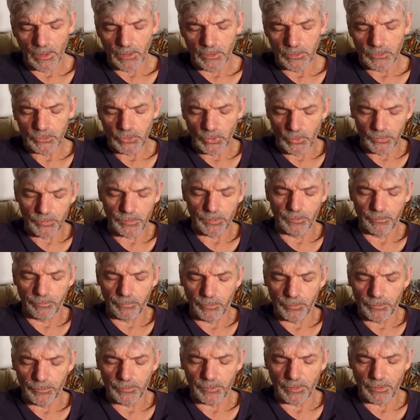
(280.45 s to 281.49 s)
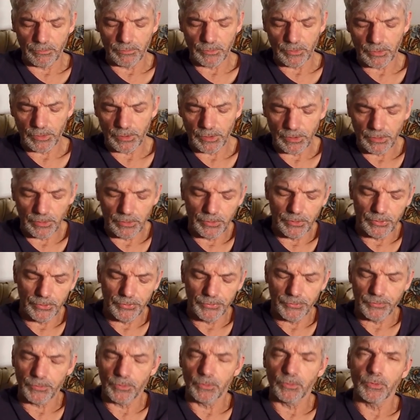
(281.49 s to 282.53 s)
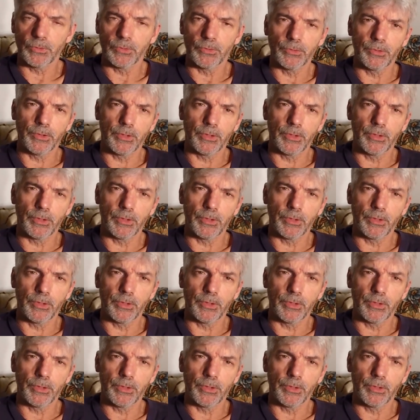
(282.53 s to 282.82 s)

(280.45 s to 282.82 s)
Joseph was 17 years old